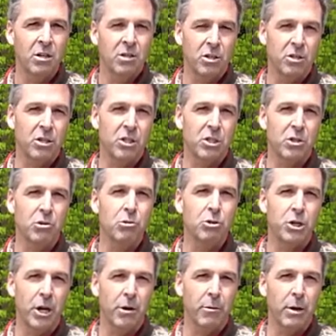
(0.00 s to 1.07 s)
to this new
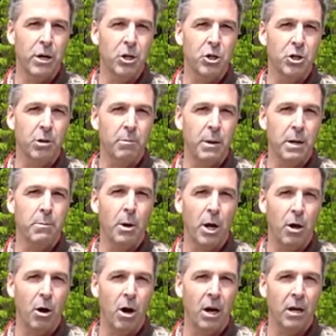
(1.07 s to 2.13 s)
generation made by
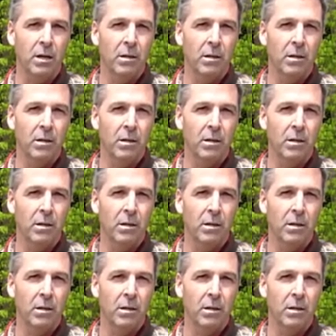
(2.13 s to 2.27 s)
Hawx.